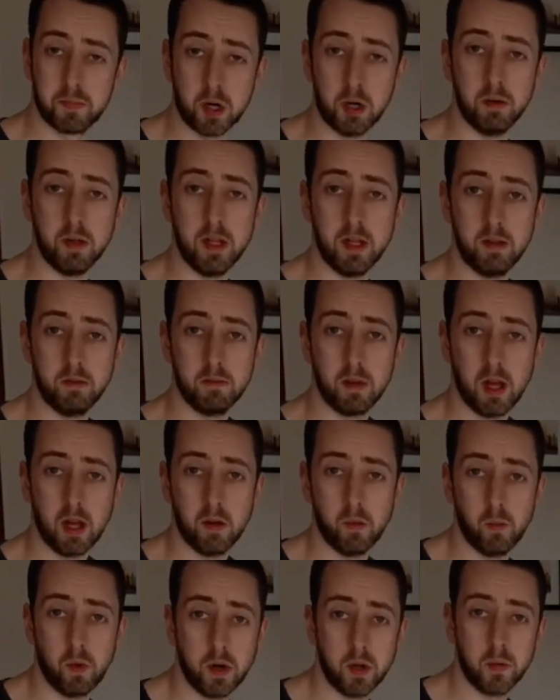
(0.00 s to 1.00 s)
probably a
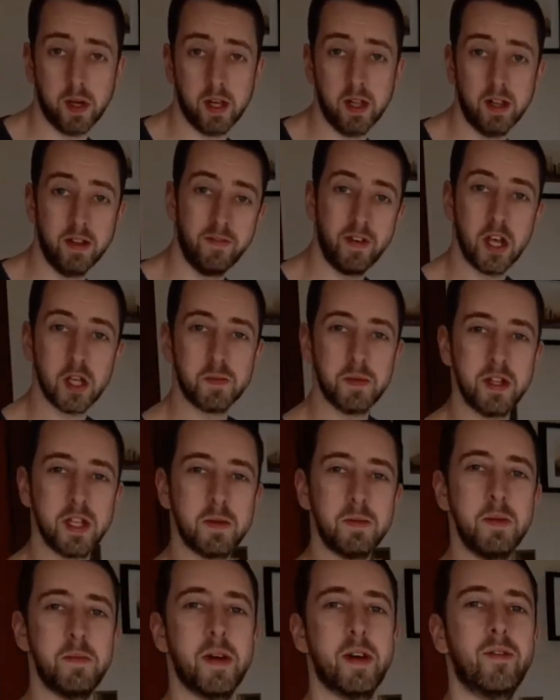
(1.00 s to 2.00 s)
worthwhile investment, to
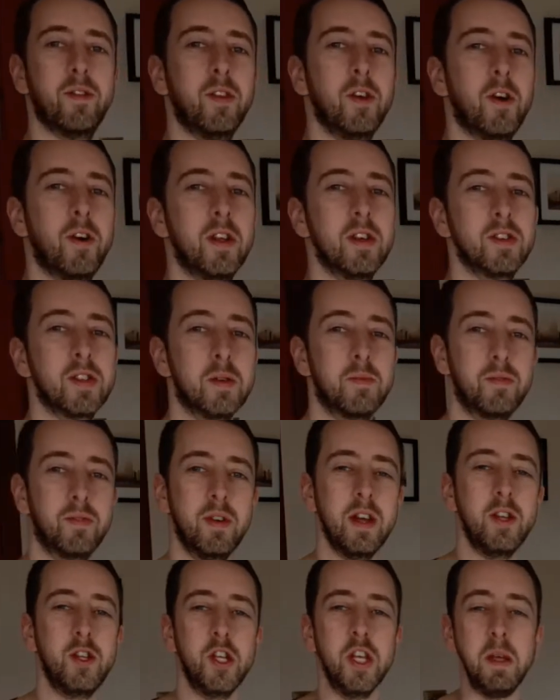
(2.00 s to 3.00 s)
be perfectly honest. They're
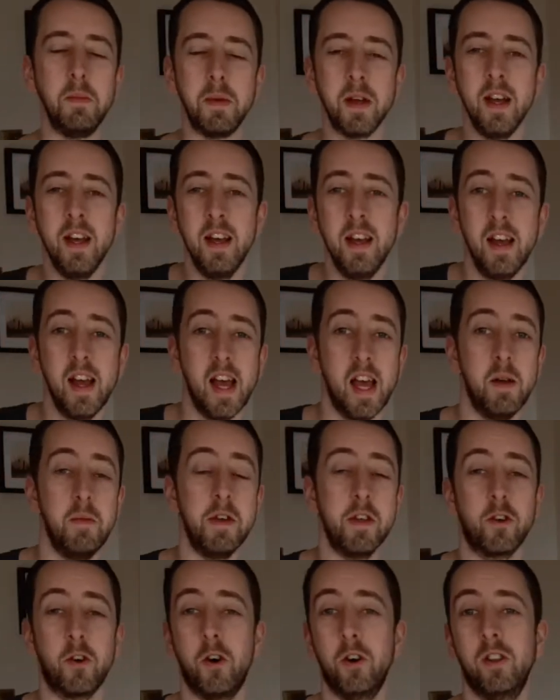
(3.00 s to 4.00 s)
pretty cheap,
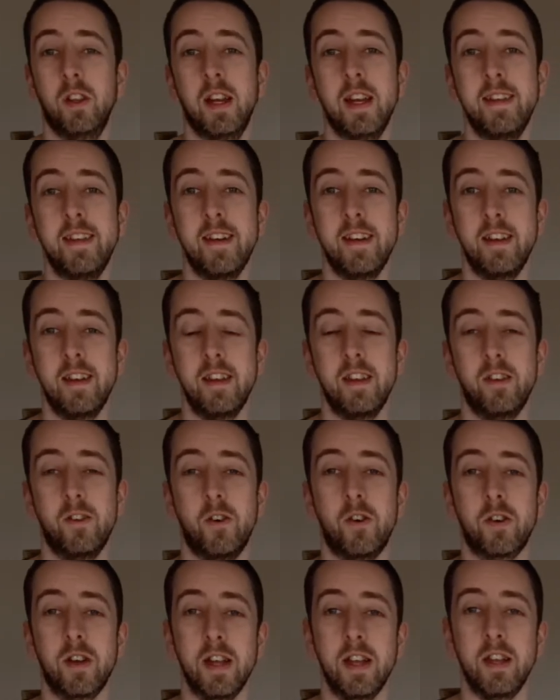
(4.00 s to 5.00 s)
either online
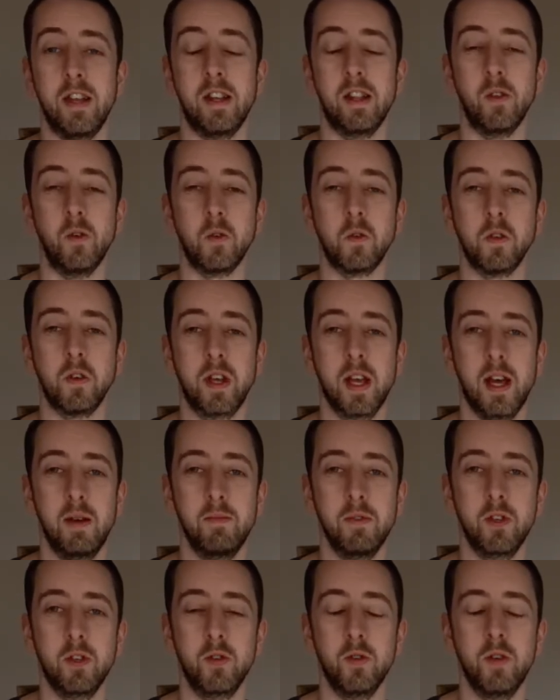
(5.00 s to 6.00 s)
or in a local
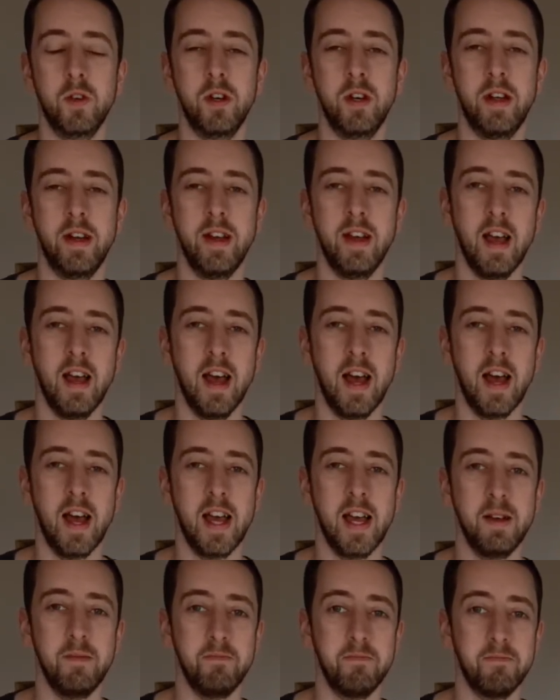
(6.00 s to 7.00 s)
camera store.
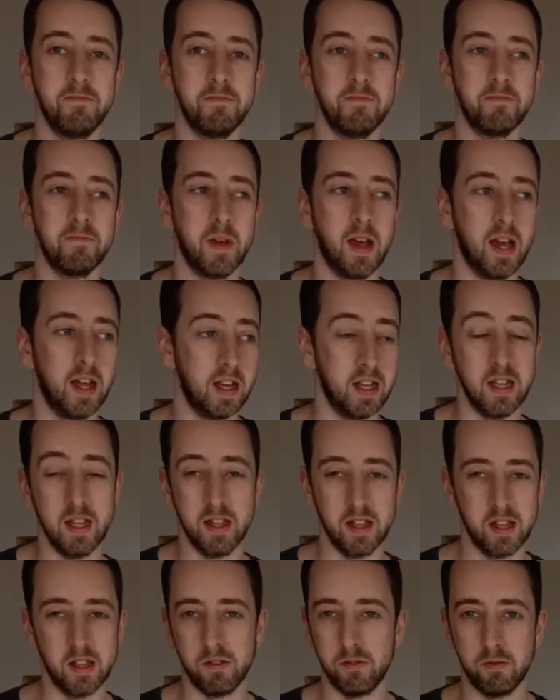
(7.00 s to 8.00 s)
And
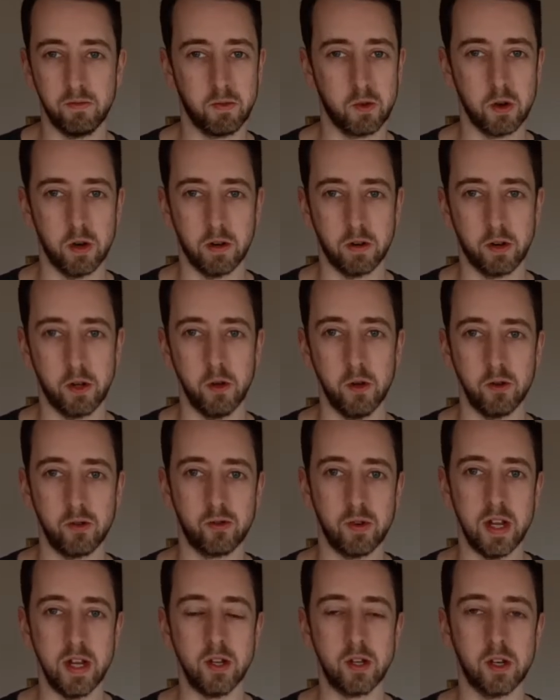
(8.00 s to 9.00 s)
they've got a huge
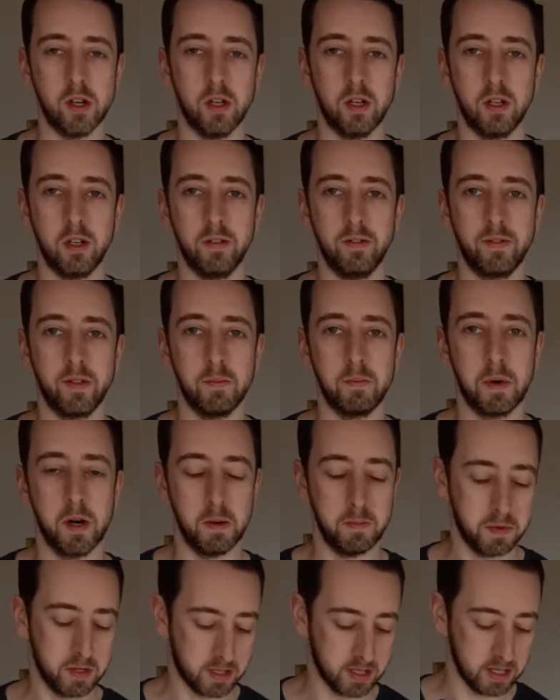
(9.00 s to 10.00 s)
range of
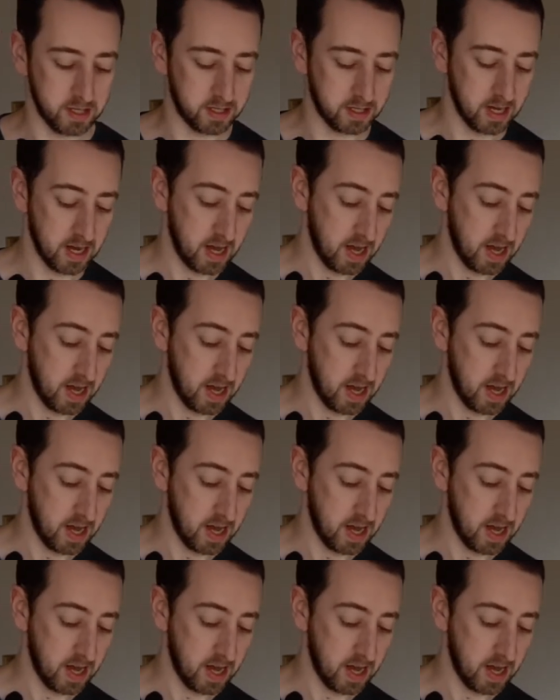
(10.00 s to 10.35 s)
purposes.